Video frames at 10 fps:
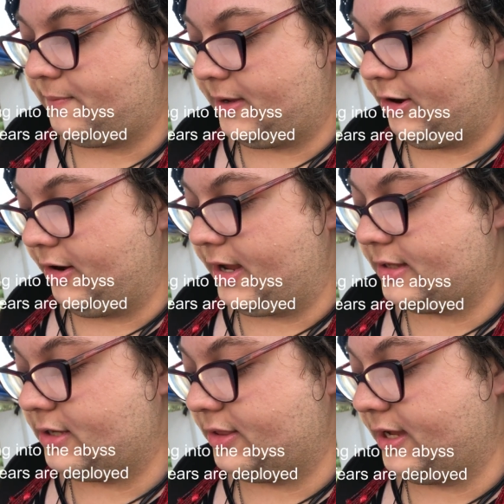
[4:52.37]
peering
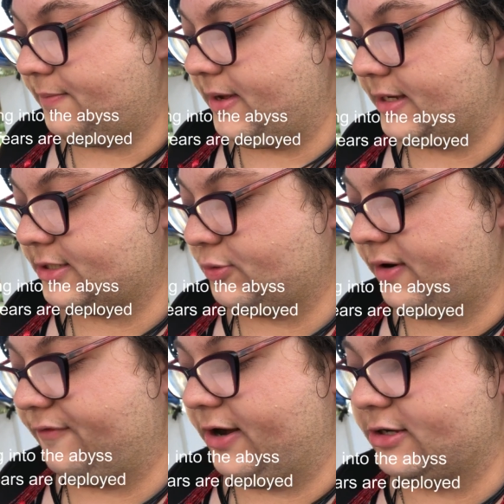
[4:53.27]
into the abyss
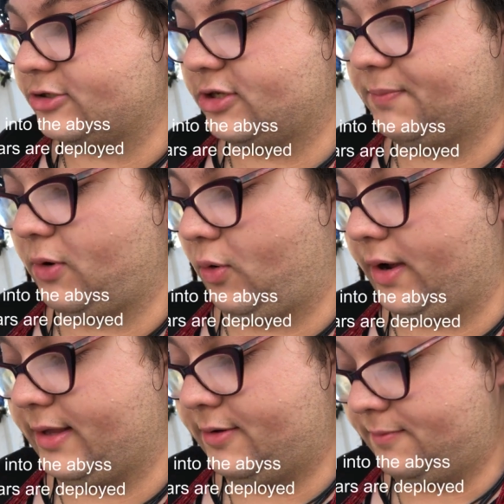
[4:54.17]
where fears are deployed.